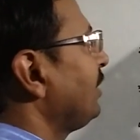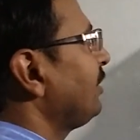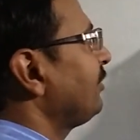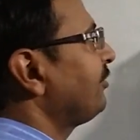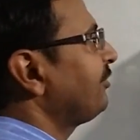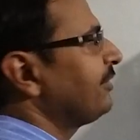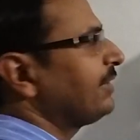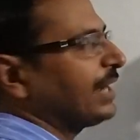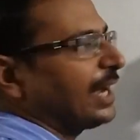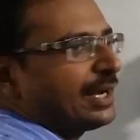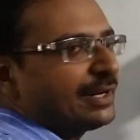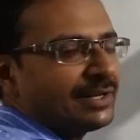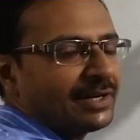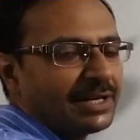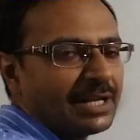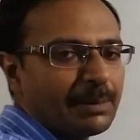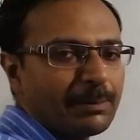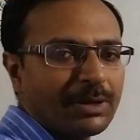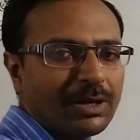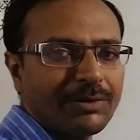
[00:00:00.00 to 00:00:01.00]
If we write the
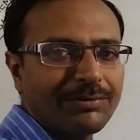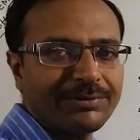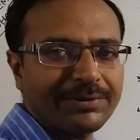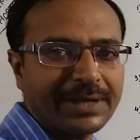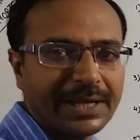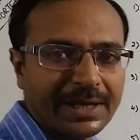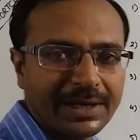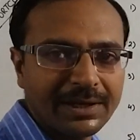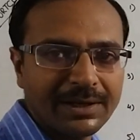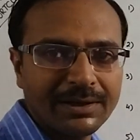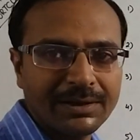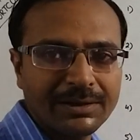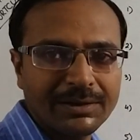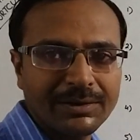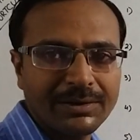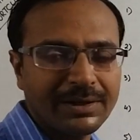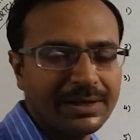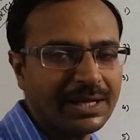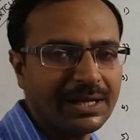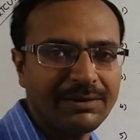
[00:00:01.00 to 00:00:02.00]
table of 10,
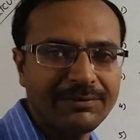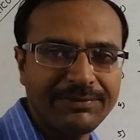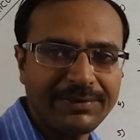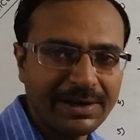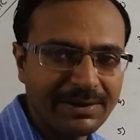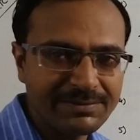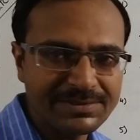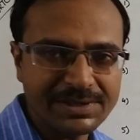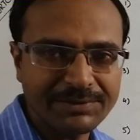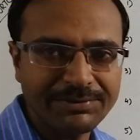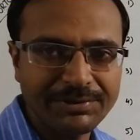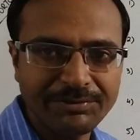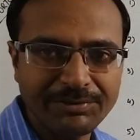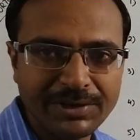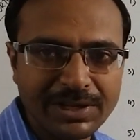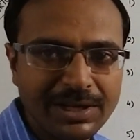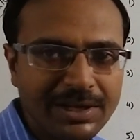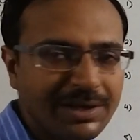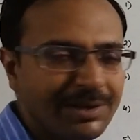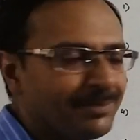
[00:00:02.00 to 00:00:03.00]
10 5s are
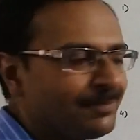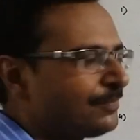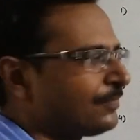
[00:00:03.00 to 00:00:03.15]
50.